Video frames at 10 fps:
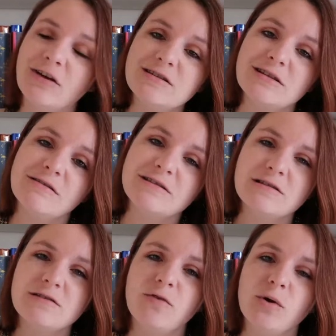Trent series.
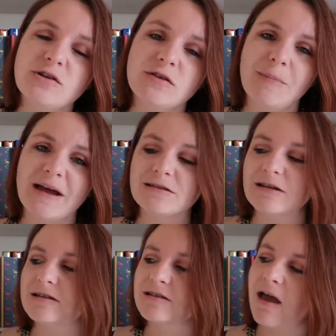This is Voyage of the
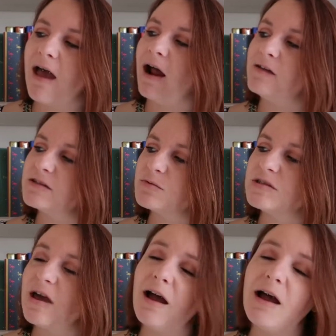Basilisk, and this
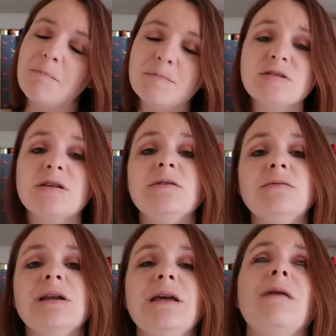was
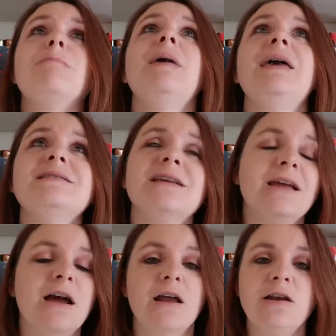absolutely
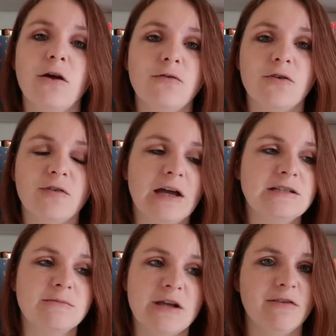amazing, and I know for a
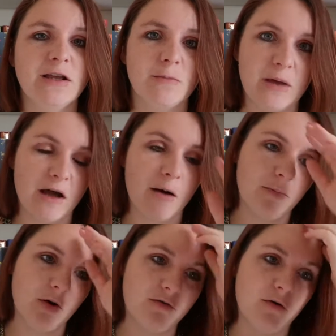fact I'm definitely going to pick
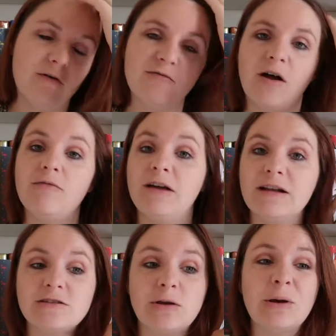up book four and five
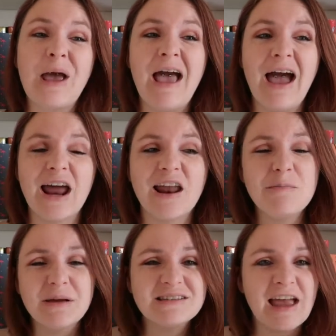fairly soon, and I
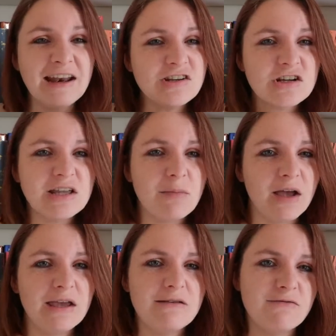potentially
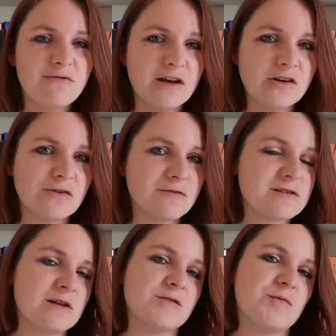might even finish off the
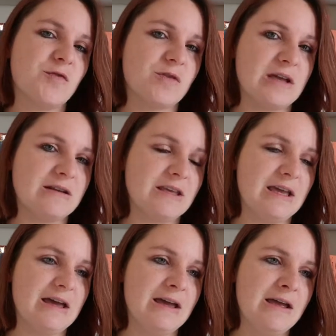series before the end of the
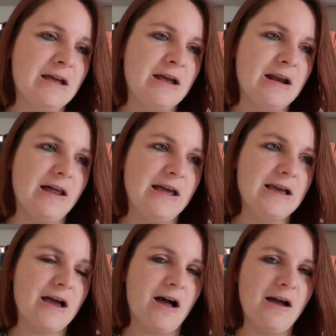year.
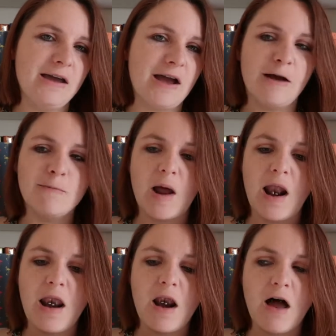Like, I am
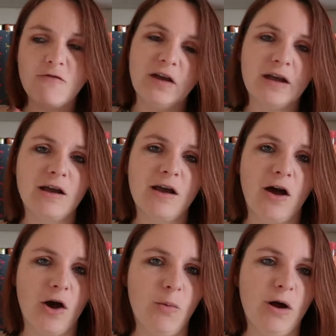loving
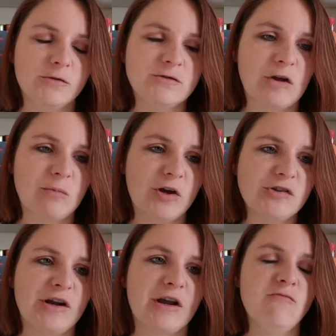her world so
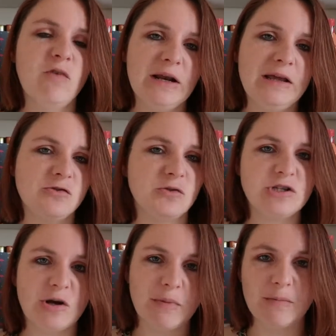much, and I really enjoy
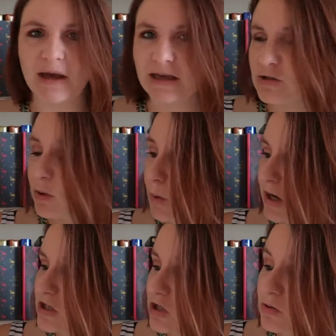jumping back into it when
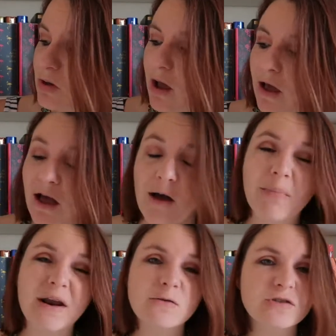I do.
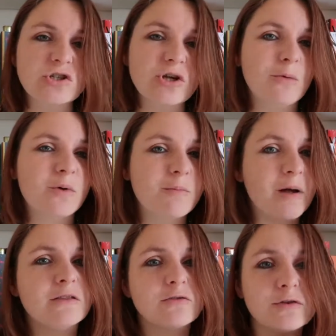But I also don't want to
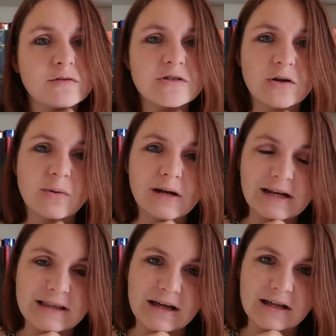burn through them so
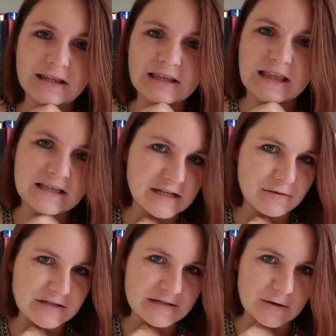quickly that then the
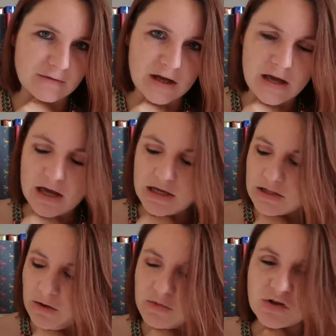series is over.
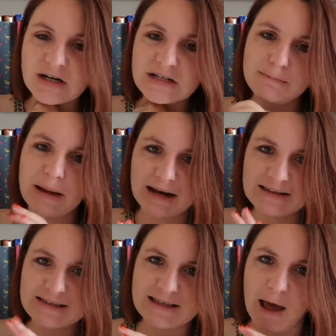So I'm trying to
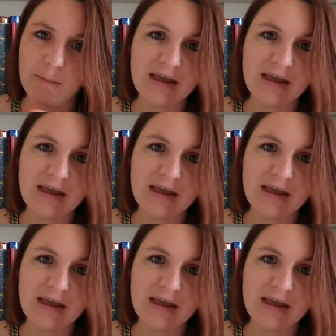balance that.